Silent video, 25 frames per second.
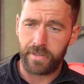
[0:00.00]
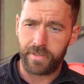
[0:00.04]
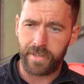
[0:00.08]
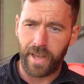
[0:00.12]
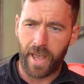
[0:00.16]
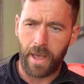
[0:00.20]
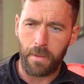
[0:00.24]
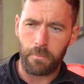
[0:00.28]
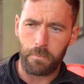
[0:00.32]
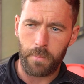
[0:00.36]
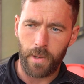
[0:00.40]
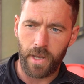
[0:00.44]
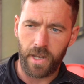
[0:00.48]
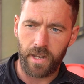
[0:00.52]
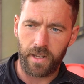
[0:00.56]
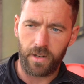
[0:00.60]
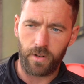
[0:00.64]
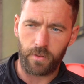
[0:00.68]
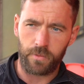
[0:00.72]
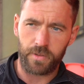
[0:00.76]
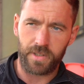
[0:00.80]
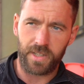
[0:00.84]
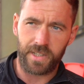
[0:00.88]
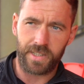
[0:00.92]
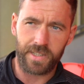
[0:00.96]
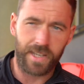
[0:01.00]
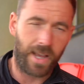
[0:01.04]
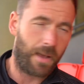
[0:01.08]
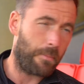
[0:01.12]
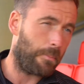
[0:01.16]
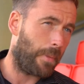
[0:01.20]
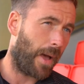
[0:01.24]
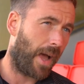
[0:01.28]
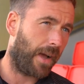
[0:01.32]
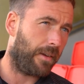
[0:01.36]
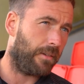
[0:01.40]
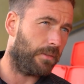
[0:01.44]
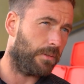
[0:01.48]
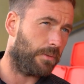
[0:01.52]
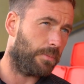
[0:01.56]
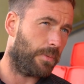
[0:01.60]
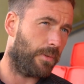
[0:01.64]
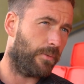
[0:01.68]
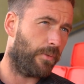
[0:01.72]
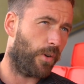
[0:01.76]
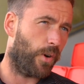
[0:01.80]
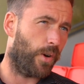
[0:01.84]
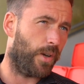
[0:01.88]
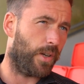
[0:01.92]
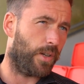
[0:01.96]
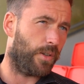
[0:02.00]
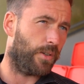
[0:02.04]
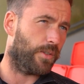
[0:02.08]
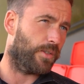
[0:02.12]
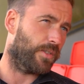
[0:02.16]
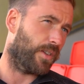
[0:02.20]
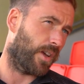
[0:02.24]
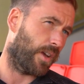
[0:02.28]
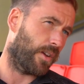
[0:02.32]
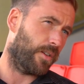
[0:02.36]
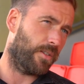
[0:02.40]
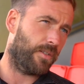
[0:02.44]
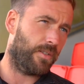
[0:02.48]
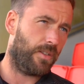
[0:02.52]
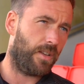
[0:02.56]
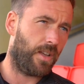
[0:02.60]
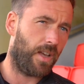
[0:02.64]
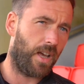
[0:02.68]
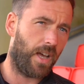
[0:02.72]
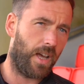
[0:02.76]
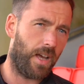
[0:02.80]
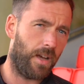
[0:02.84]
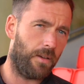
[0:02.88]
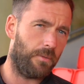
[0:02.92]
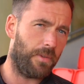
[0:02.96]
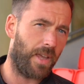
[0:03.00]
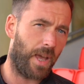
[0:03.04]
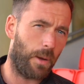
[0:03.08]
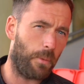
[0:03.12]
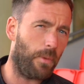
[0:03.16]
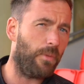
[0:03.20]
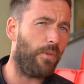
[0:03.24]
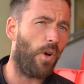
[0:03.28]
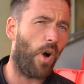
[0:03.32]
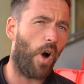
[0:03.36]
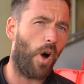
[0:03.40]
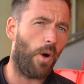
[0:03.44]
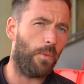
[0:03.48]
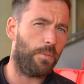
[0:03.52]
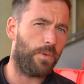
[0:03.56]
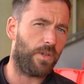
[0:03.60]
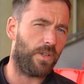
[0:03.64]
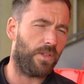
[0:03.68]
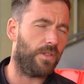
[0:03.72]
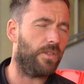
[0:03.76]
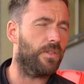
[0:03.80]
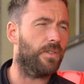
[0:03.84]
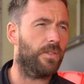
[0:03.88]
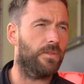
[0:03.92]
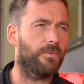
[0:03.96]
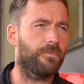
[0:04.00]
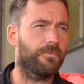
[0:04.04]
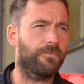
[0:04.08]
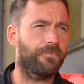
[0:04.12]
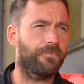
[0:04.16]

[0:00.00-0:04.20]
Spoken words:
Sam Beard, obviously Sam Packham has been very good, so yeah, we've got options.